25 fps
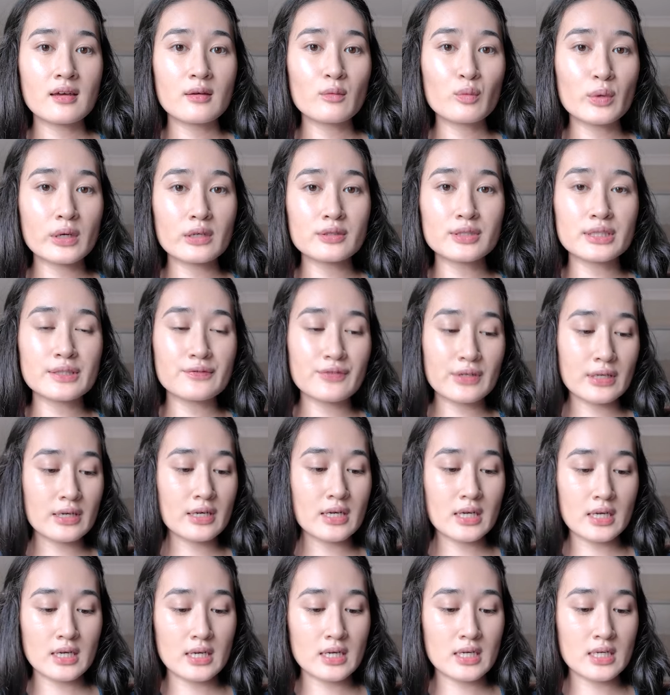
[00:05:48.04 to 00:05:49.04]
when I was living
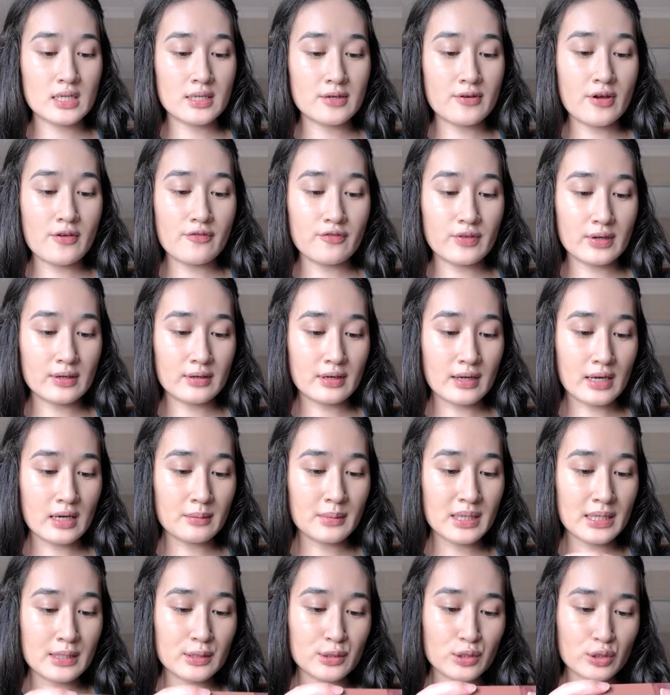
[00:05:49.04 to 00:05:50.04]
in
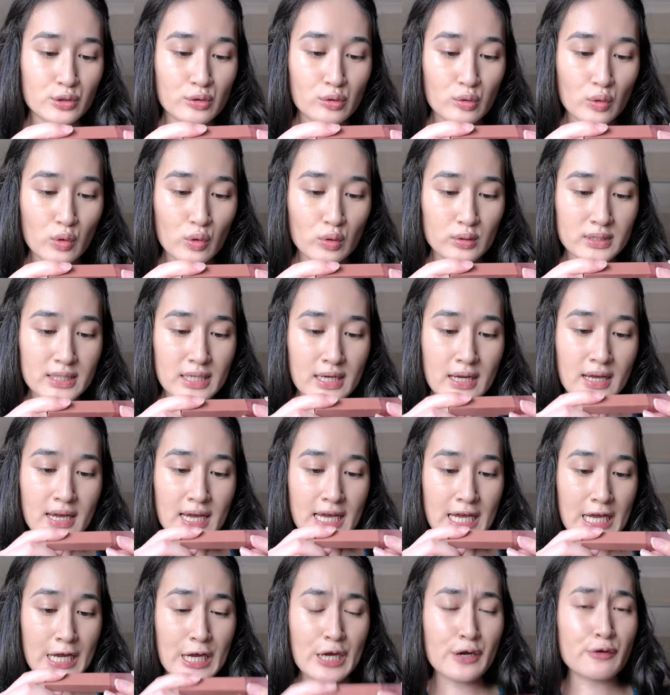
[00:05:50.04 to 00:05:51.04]
Vietnam, and it's called
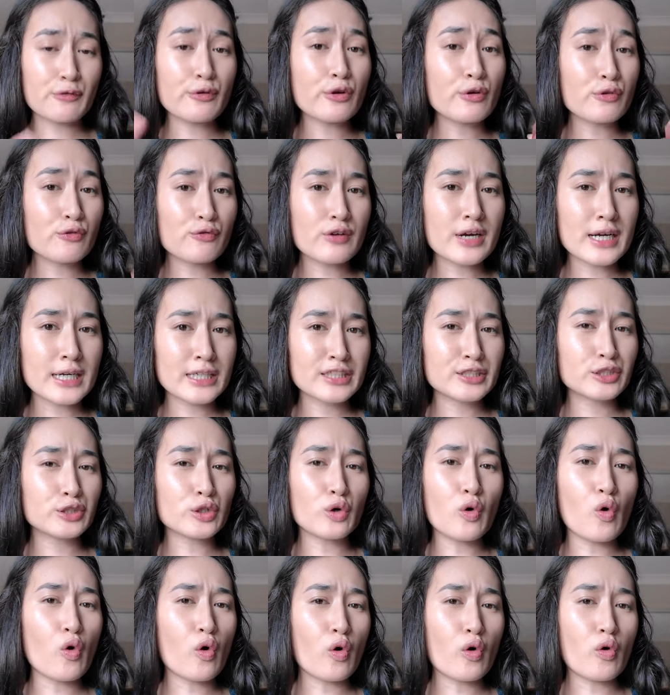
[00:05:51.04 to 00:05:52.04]
HERORANGE
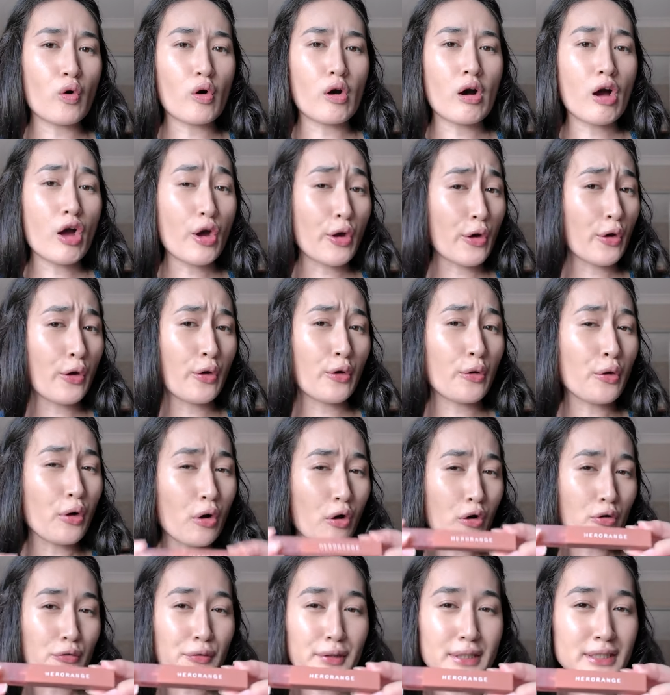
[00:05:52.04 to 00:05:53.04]
or
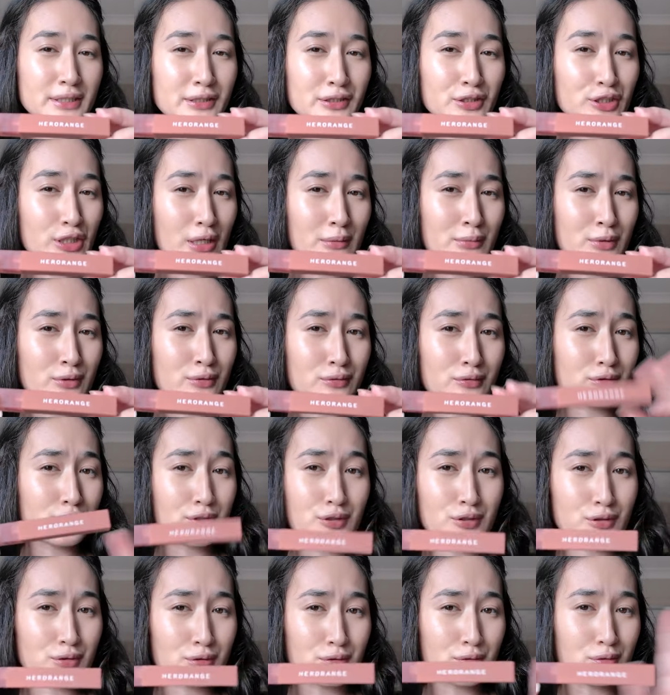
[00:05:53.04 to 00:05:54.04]
HERORANGE. I'm not
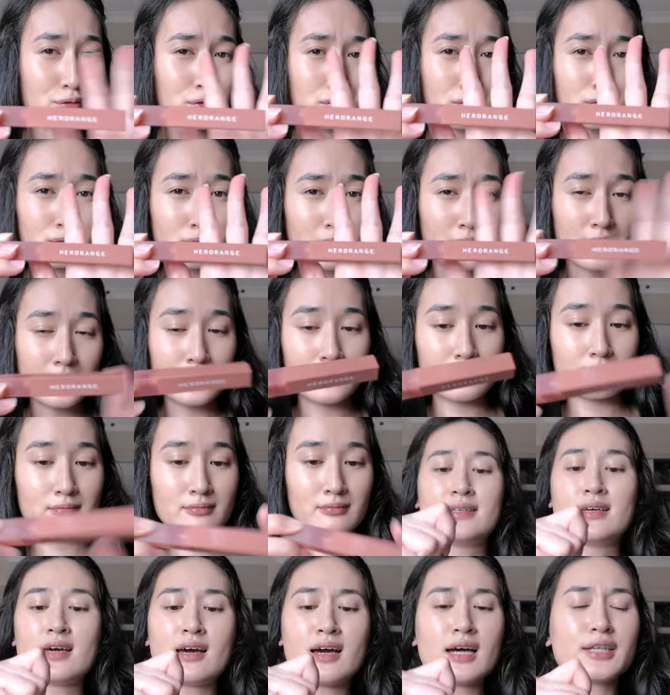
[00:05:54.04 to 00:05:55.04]
sure, like,
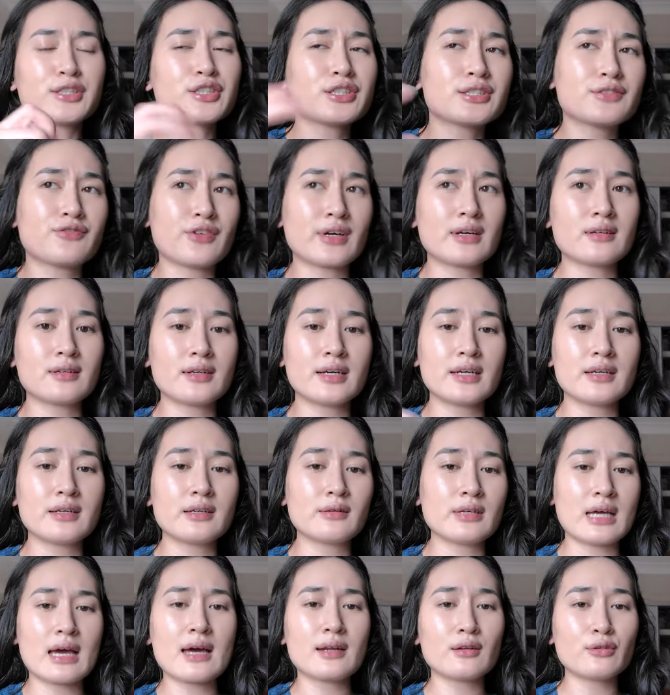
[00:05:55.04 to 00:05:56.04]
yeah, I just found it.
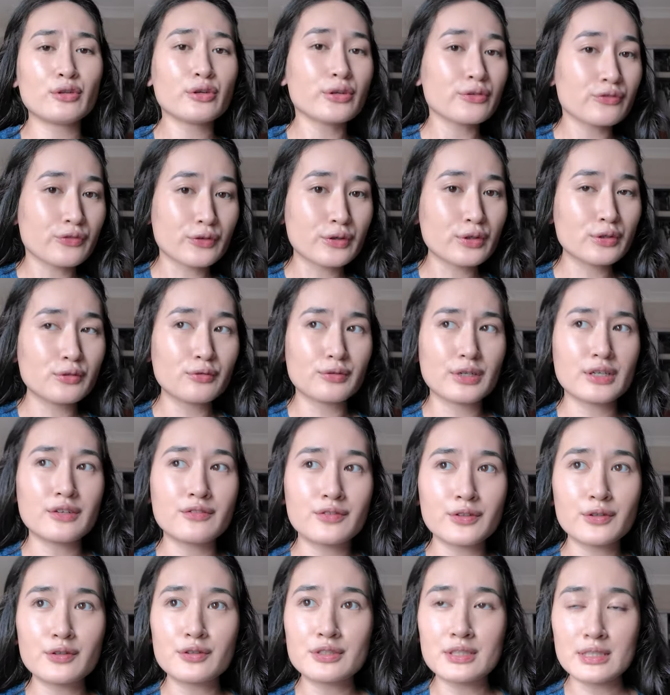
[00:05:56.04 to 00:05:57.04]
It had a lot of good
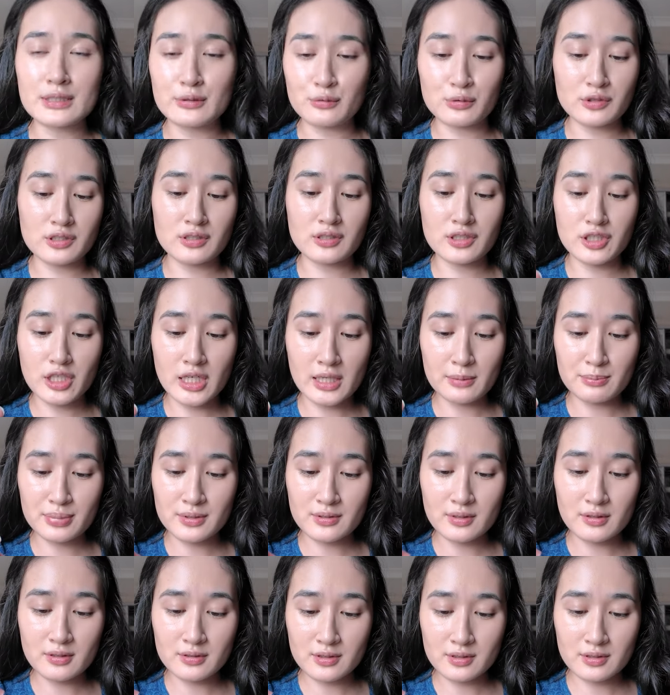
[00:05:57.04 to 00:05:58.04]
reviews and it was cheap,
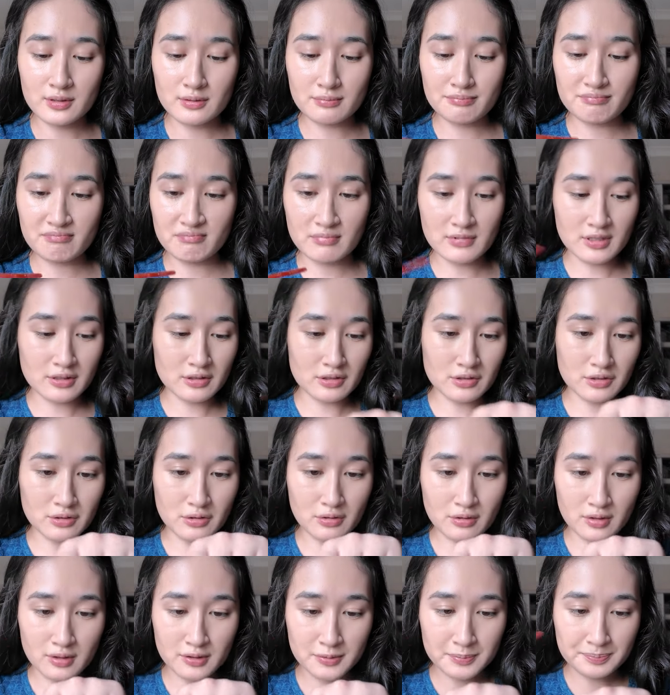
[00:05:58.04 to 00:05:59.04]
so I just
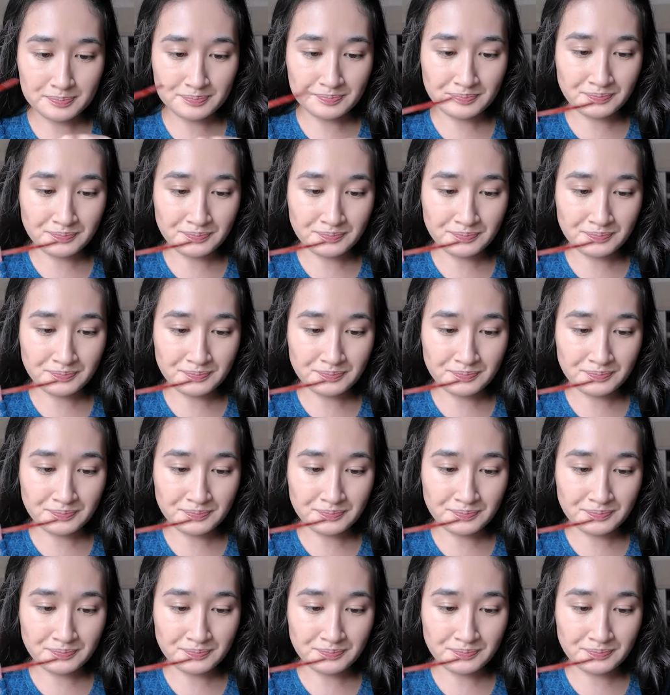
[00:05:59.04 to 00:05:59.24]
got it.